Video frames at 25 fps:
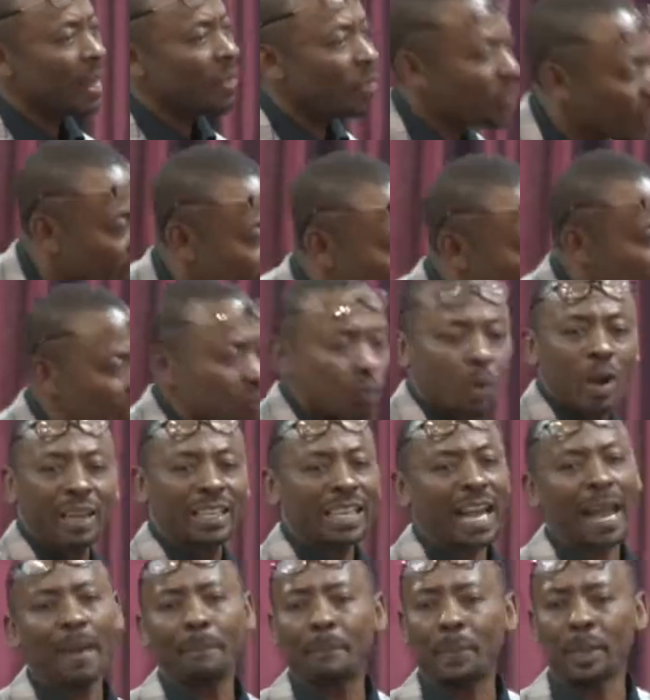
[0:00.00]
This is what
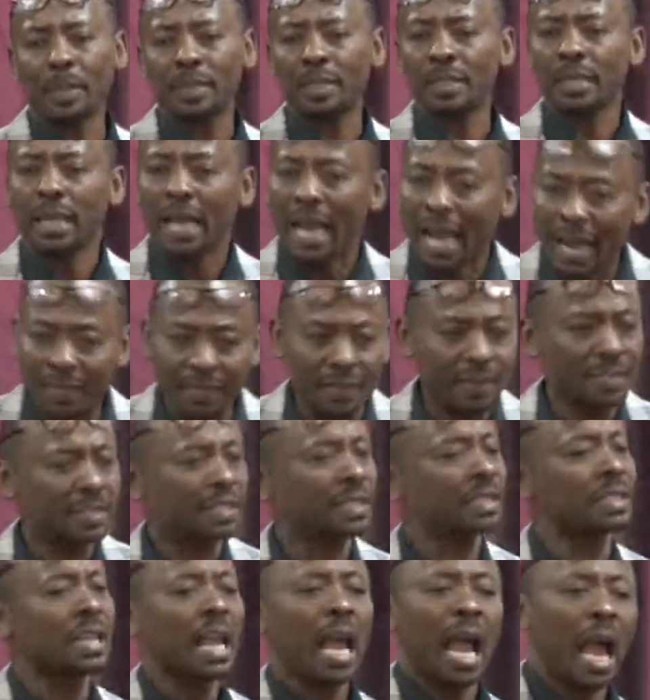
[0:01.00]
happened, and this
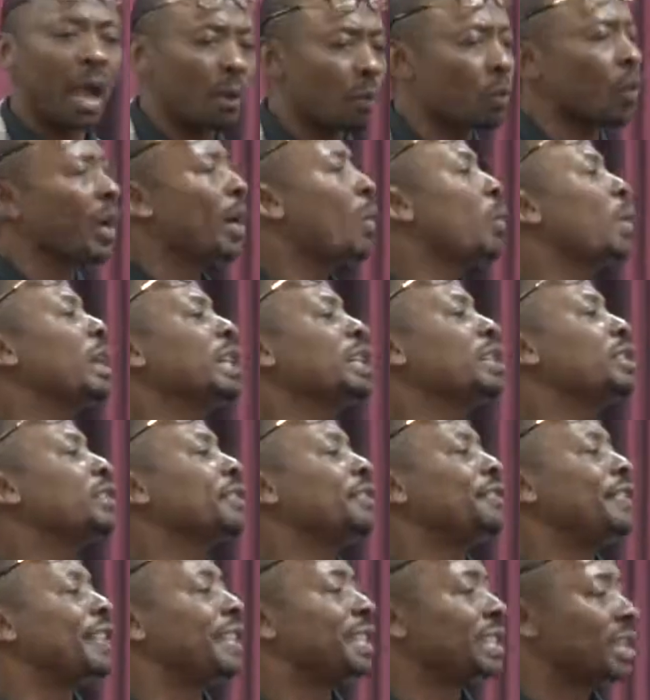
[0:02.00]
is, and we're willing to
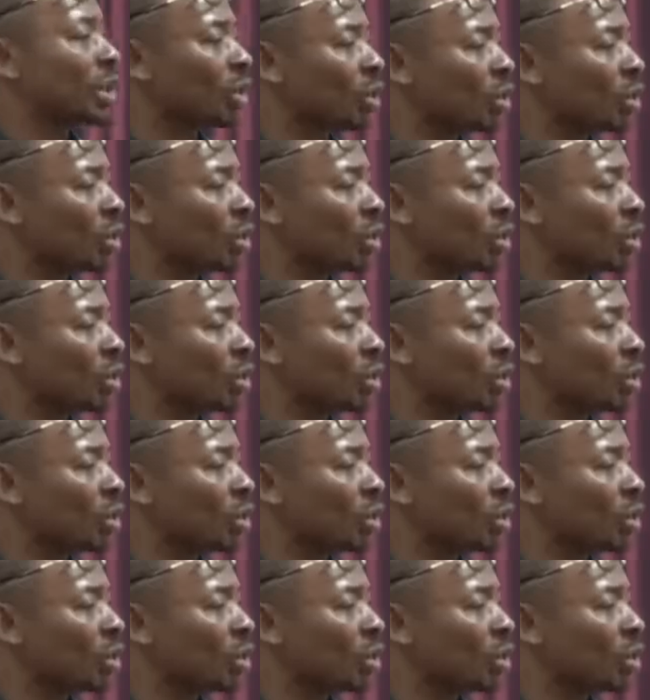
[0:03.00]
face the